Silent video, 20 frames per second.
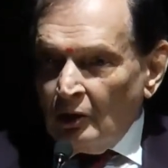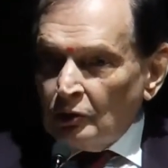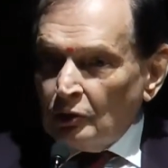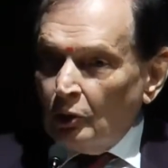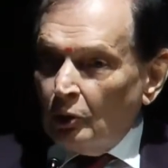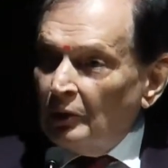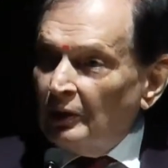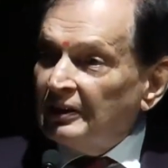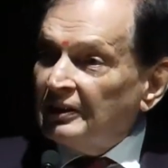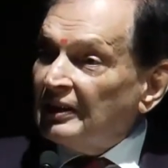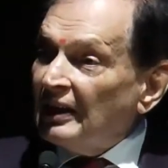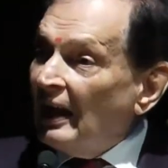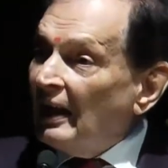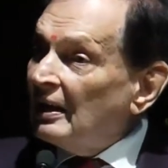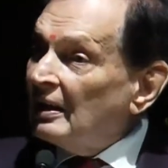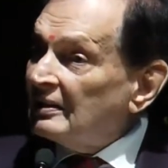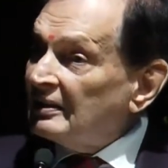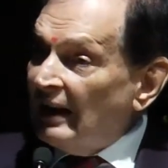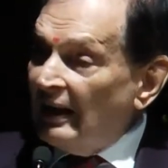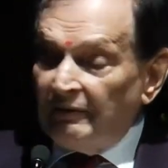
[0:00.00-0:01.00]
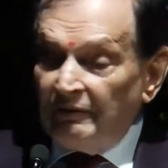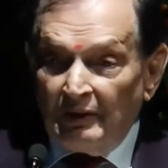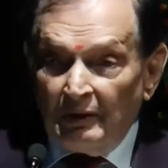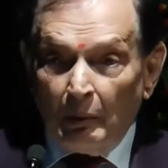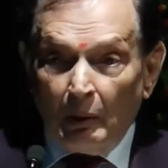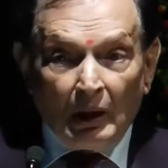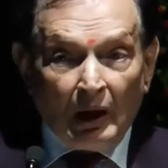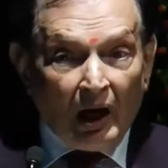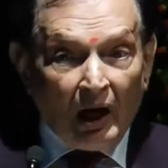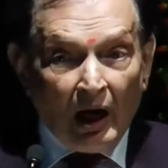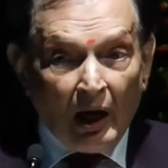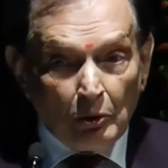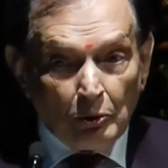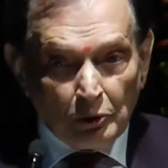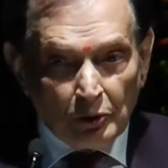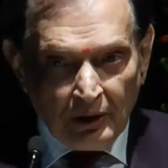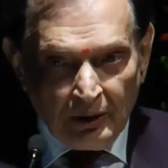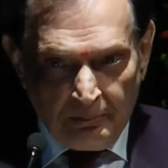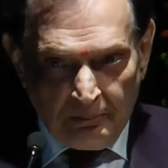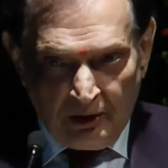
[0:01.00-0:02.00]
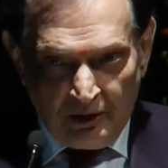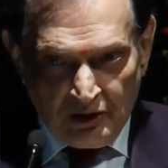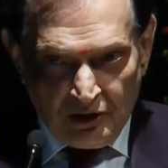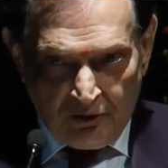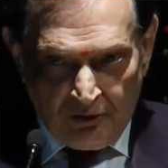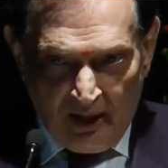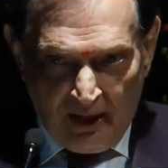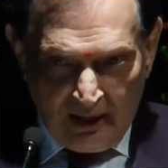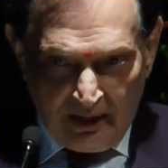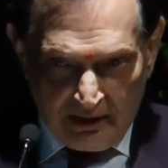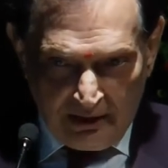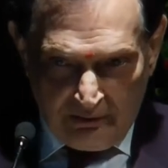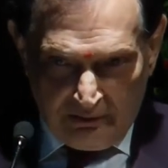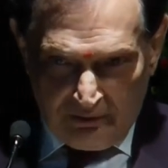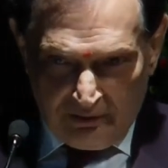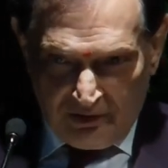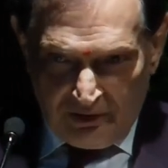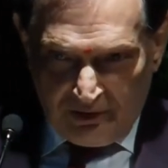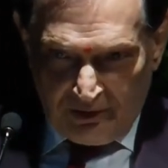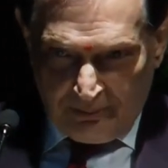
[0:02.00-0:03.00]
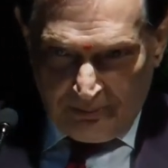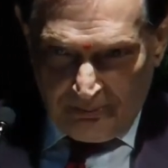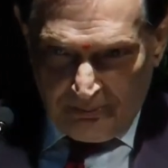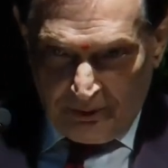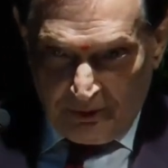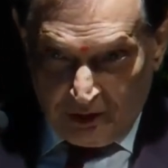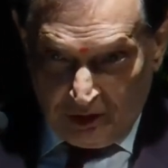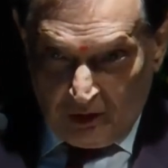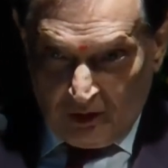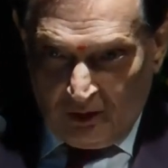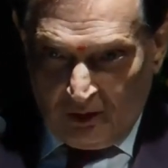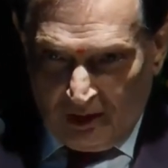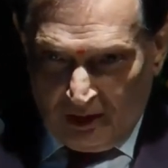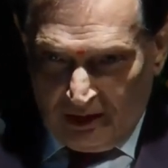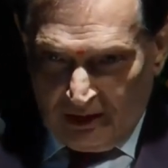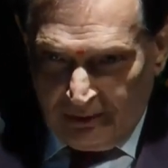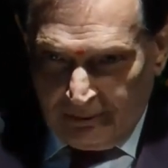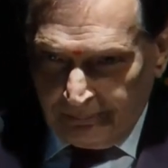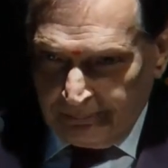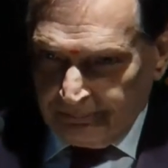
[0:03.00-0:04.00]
So he tells everyone around him, his relatives particularly,